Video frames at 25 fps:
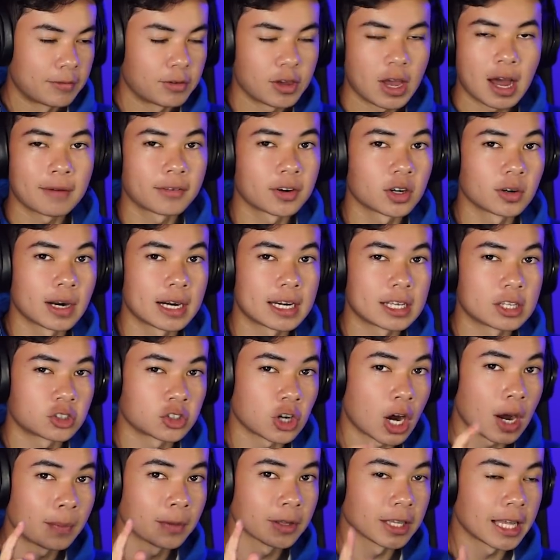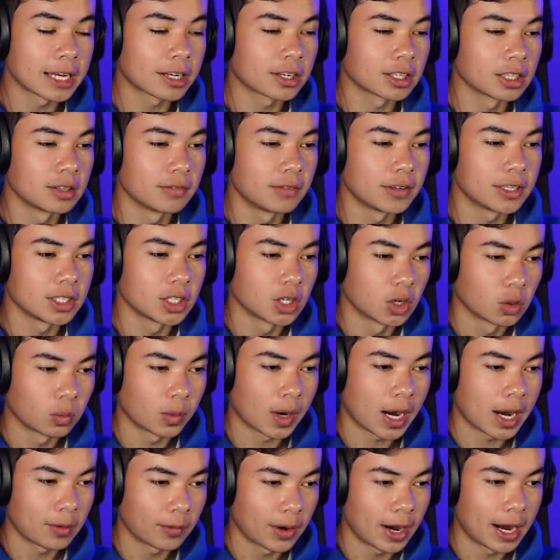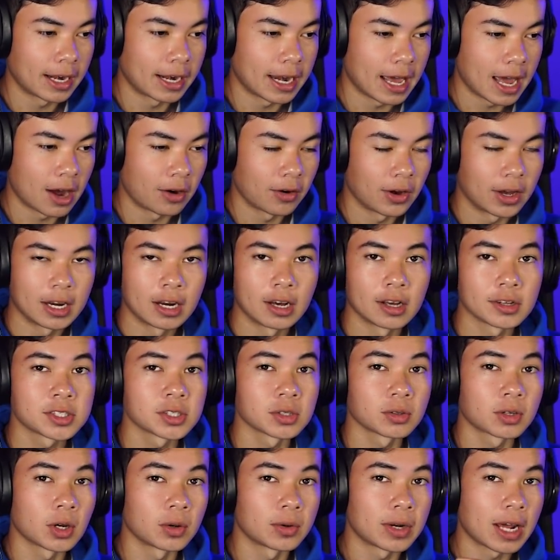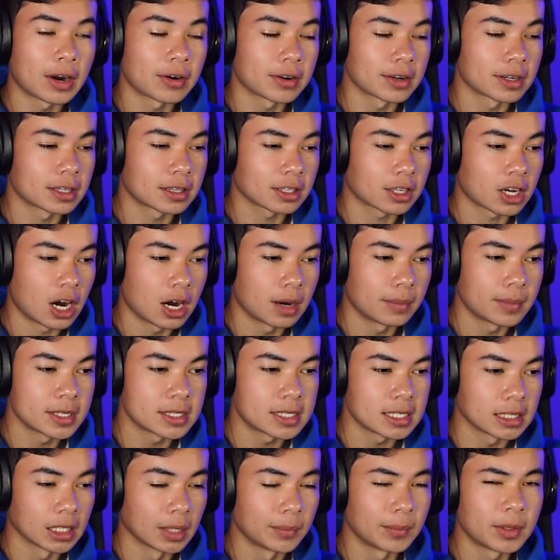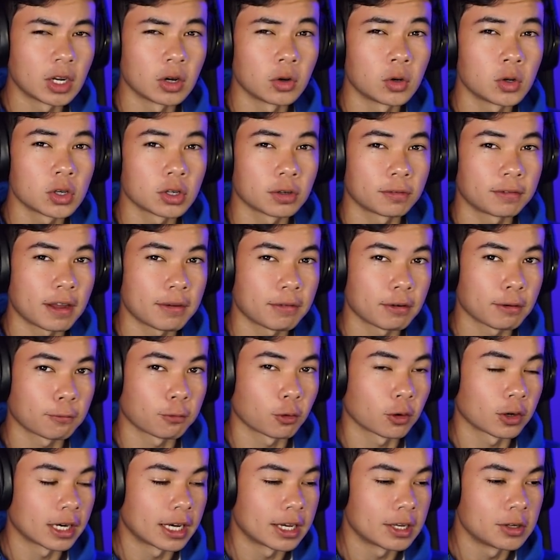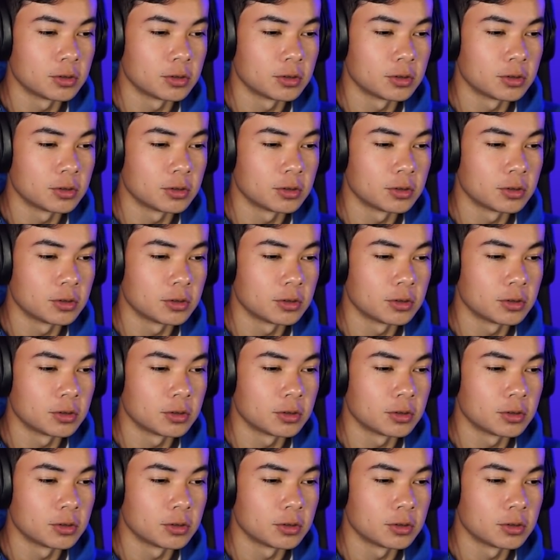If you haven't already, drop a like on the video right right now, and also go down into the comments and let me know who your favorite Fortnite